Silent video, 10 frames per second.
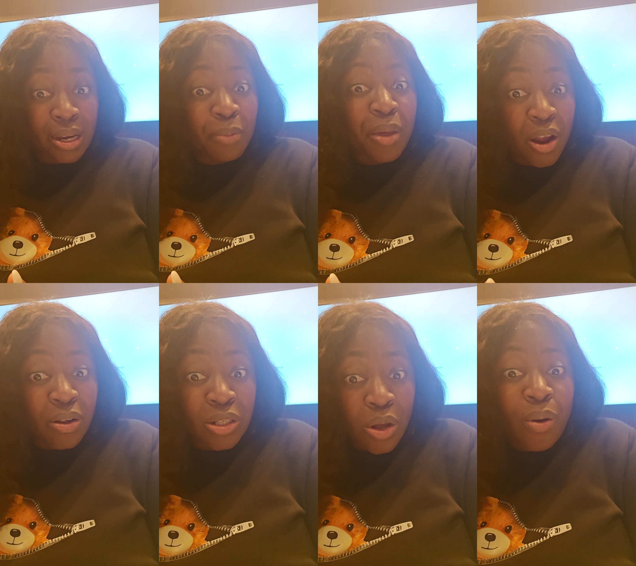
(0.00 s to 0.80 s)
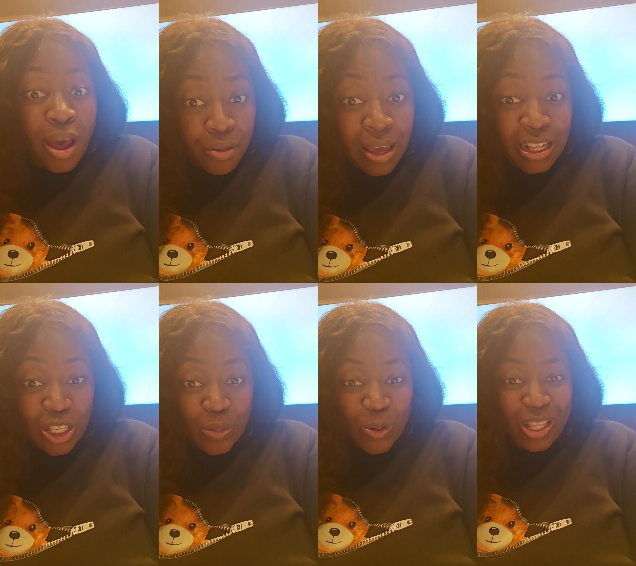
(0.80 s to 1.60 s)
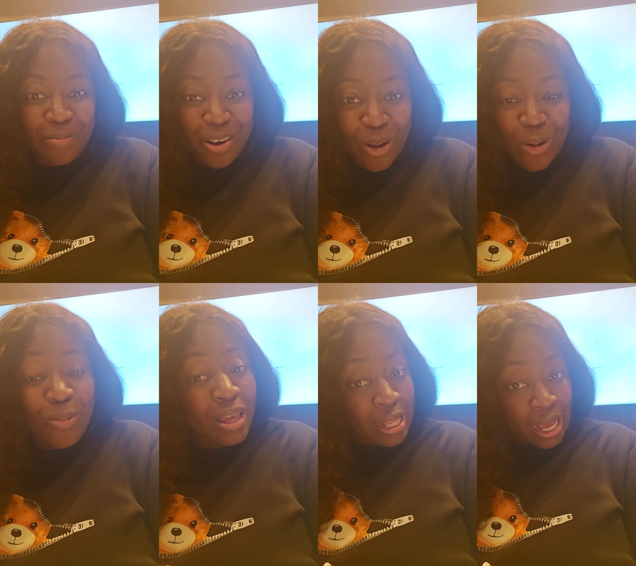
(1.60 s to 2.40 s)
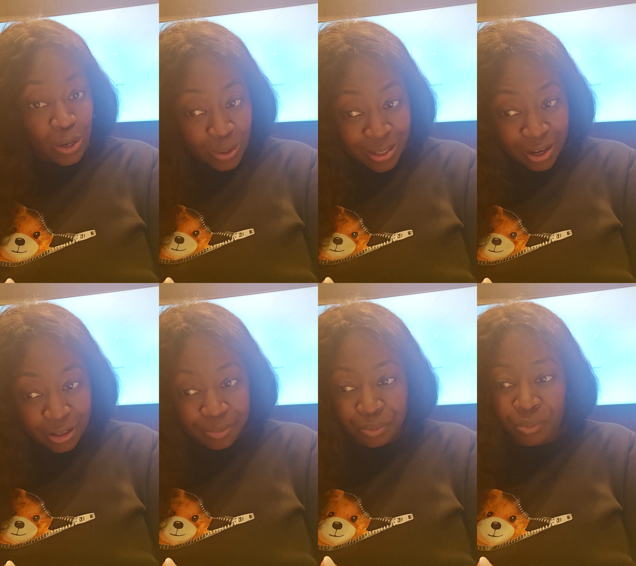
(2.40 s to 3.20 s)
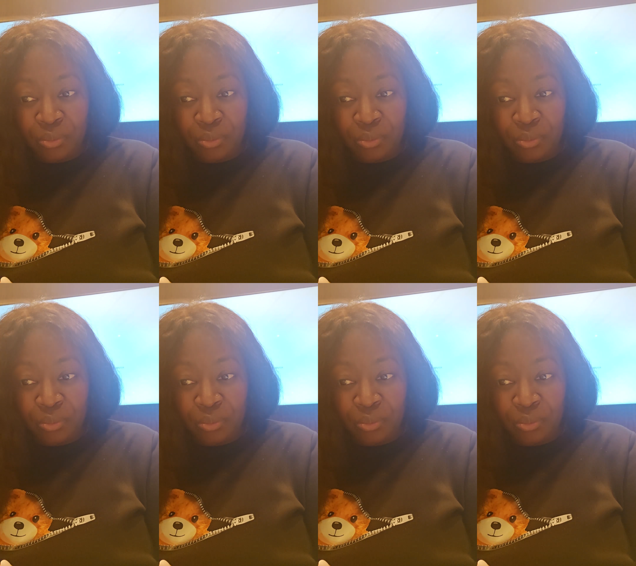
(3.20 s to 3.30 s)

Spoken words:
letting parents know how they can support them at home in that newsletter.